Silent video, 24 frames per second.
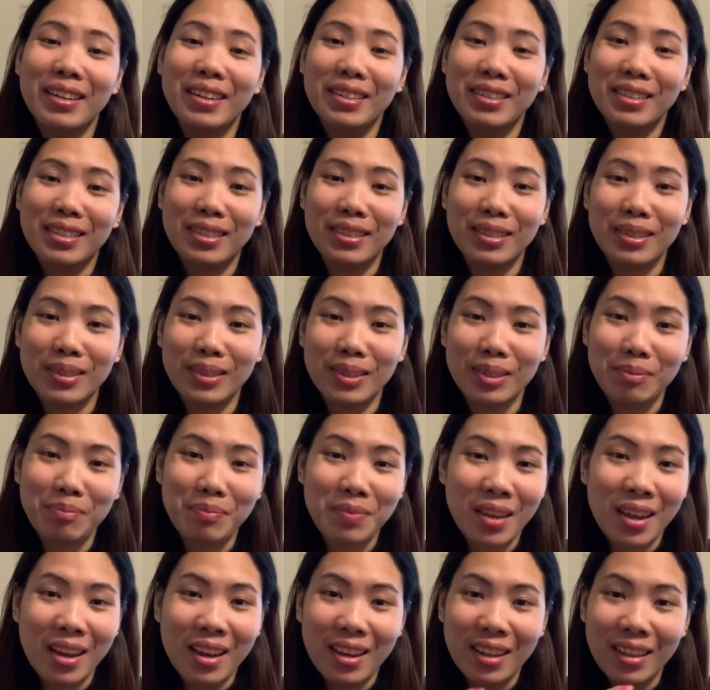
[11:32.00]
So
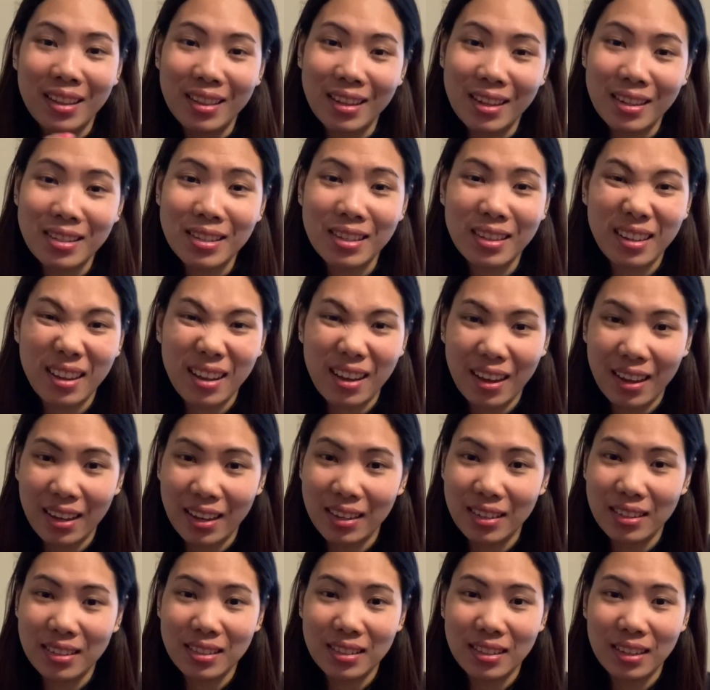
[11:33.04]
that's it,
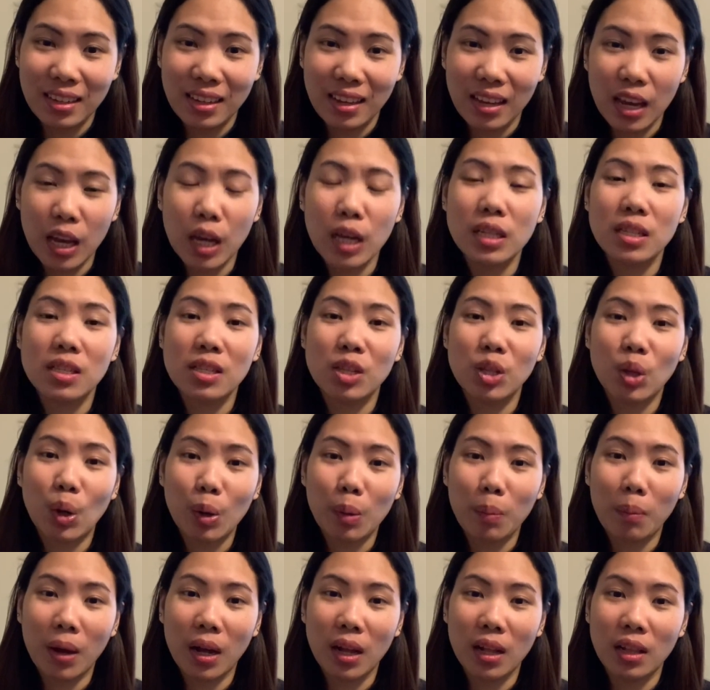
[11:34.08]
guys. It's
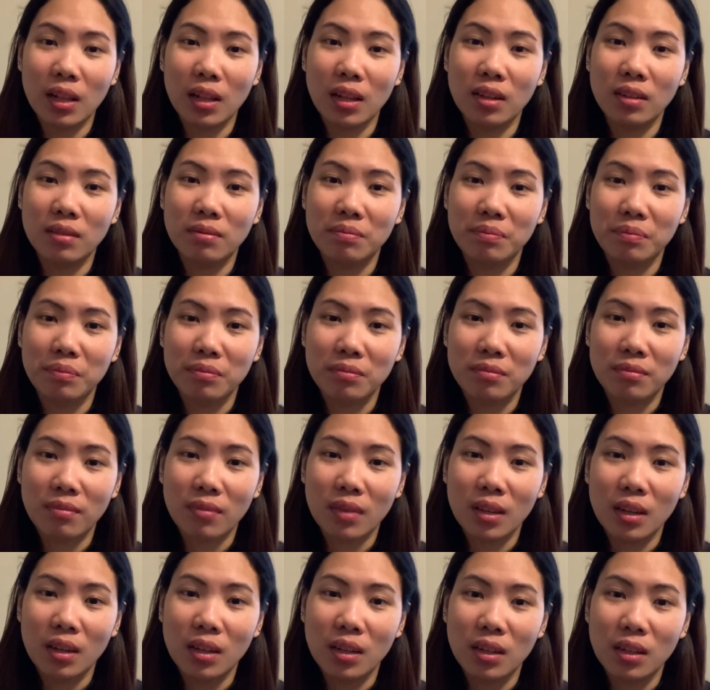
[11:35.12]
normal
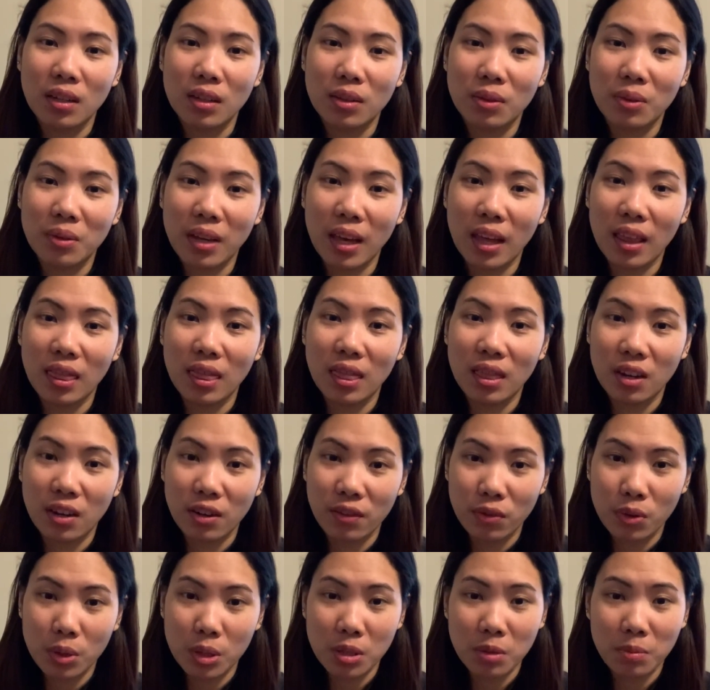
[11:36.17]
to get
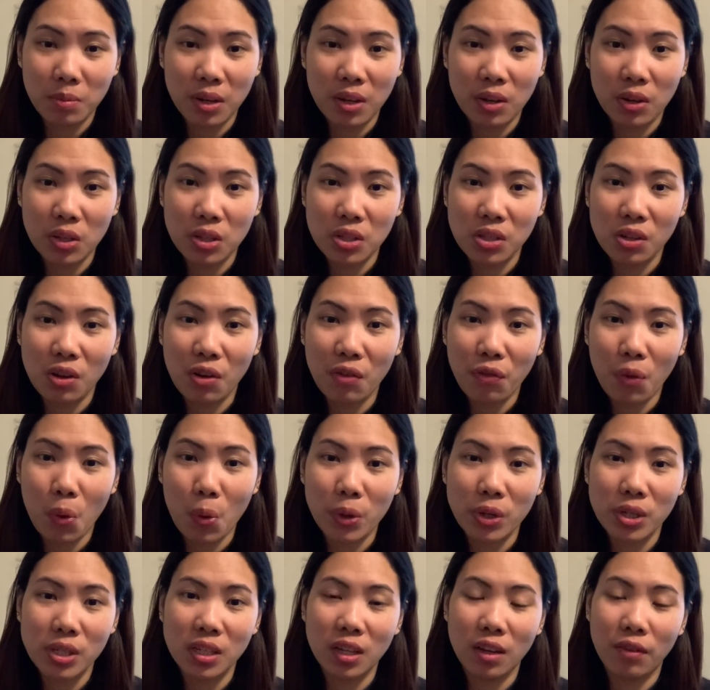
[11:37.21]
nervous because, of
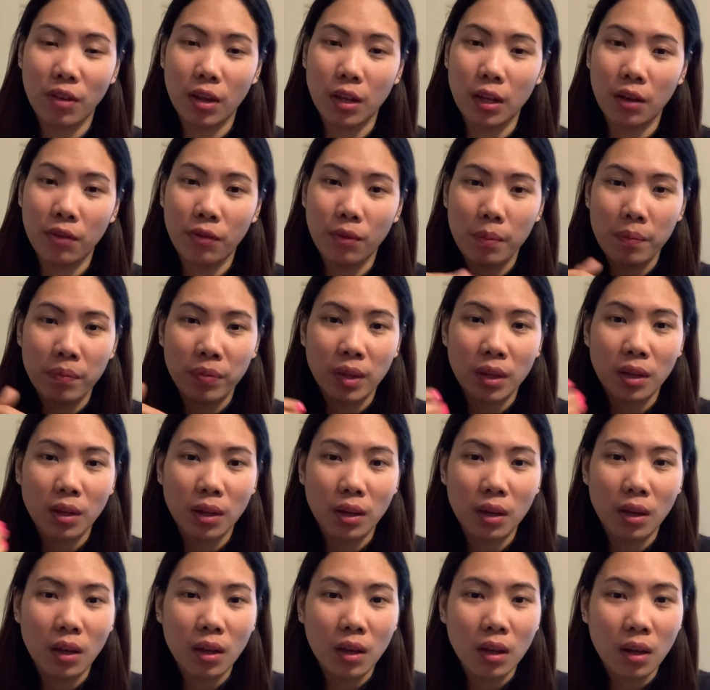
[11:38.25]
course, even if
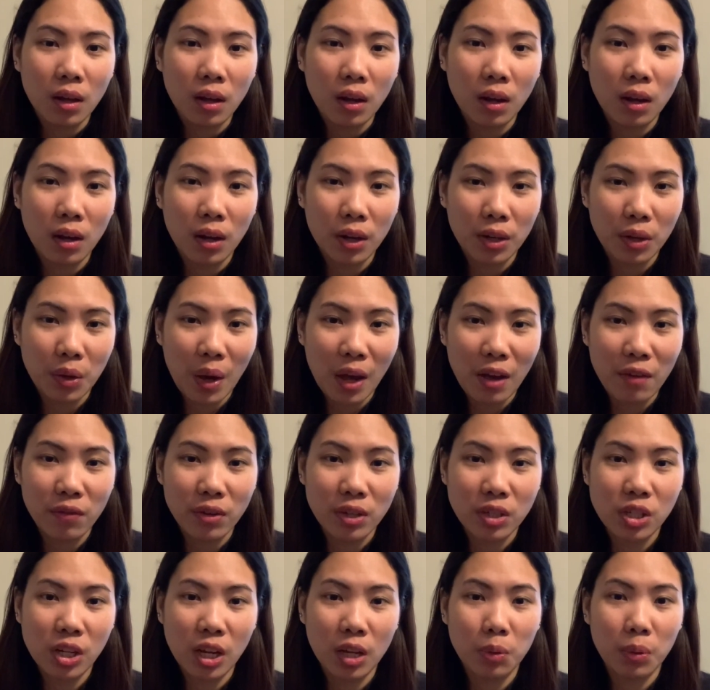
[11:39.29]
you have a
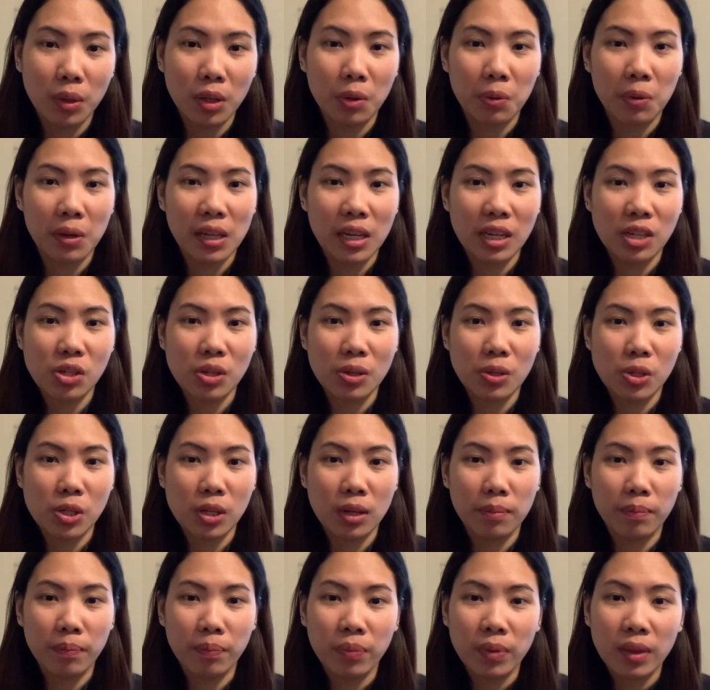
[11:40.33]
genuine
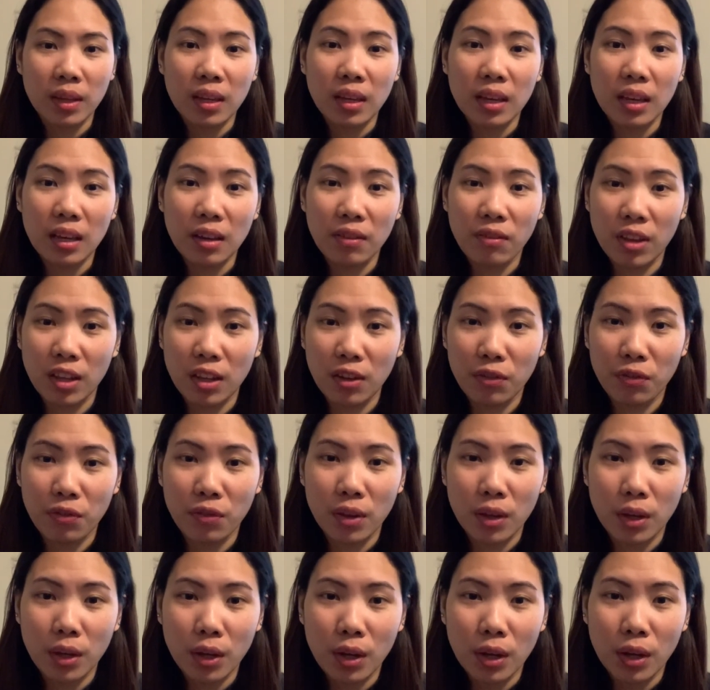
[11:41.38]
relationship, even if
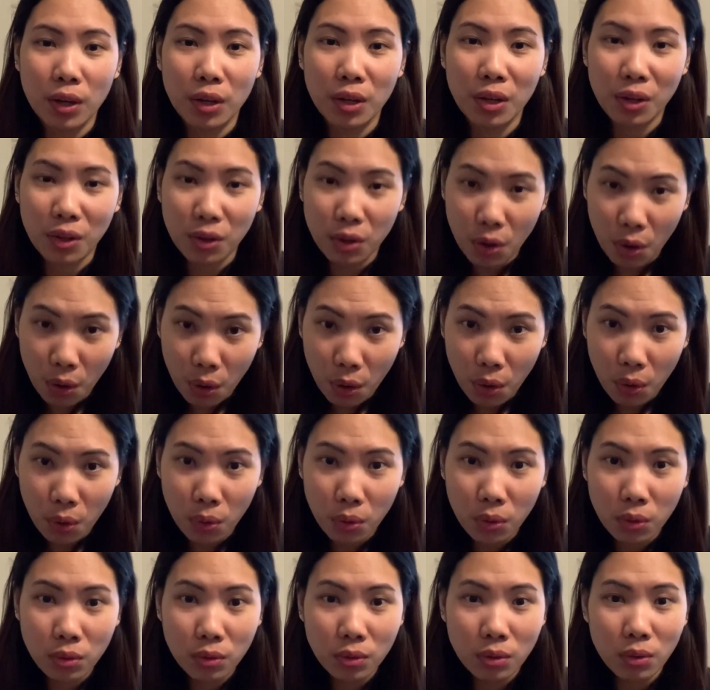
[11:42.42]
you
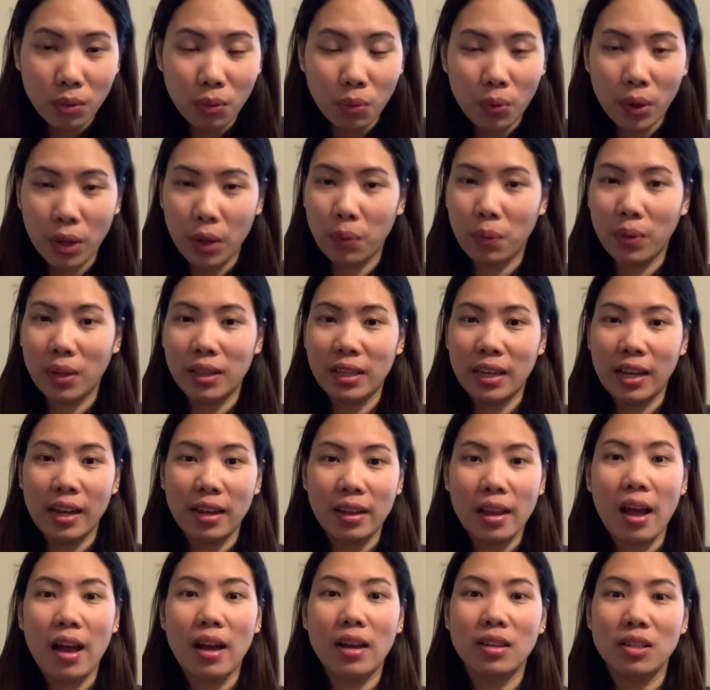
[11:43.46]
know what will they gonna
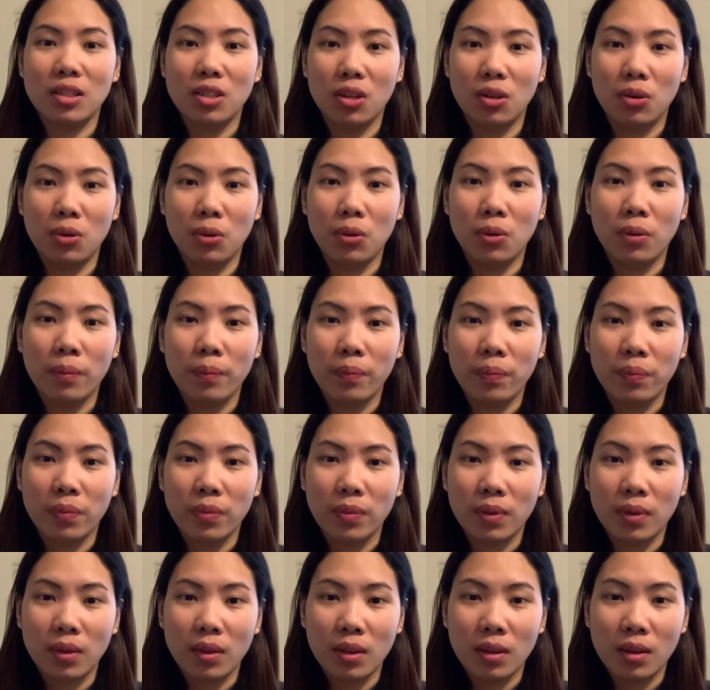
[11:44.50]
ask you,
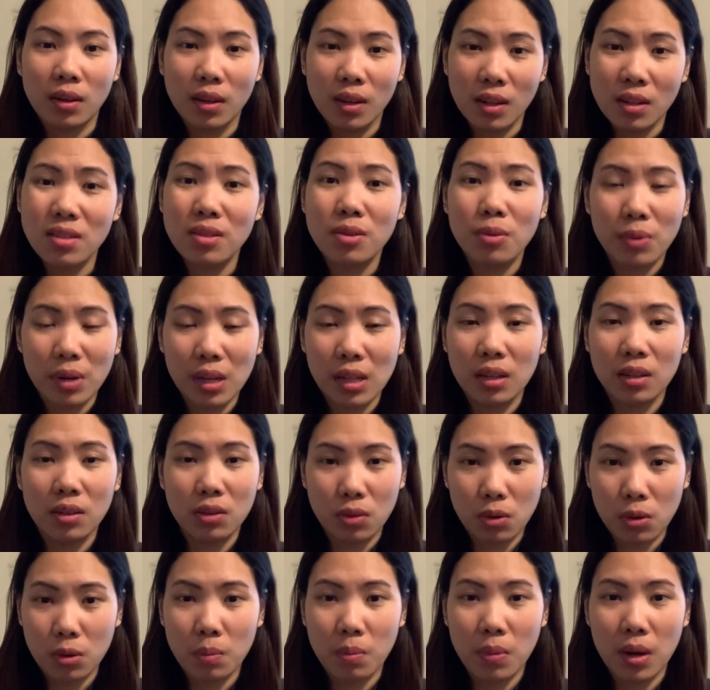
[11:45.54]
it's really
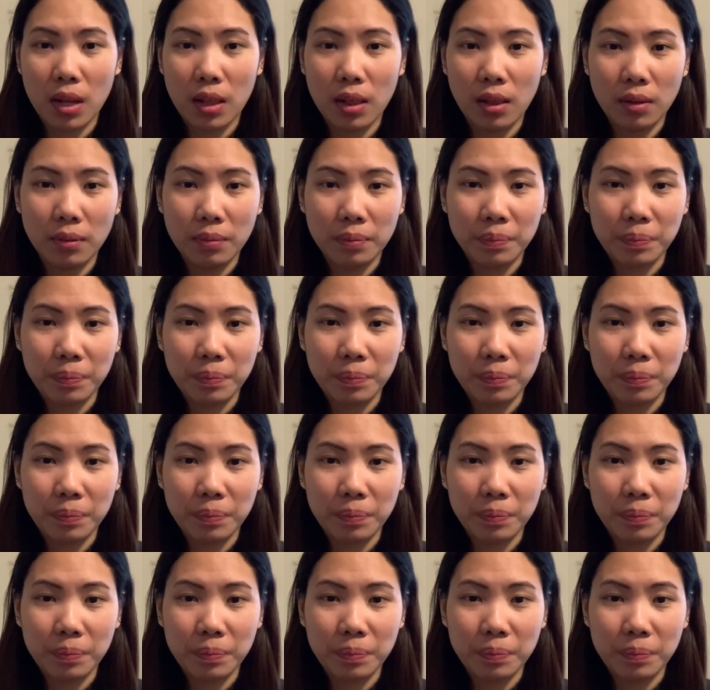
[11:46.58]
normal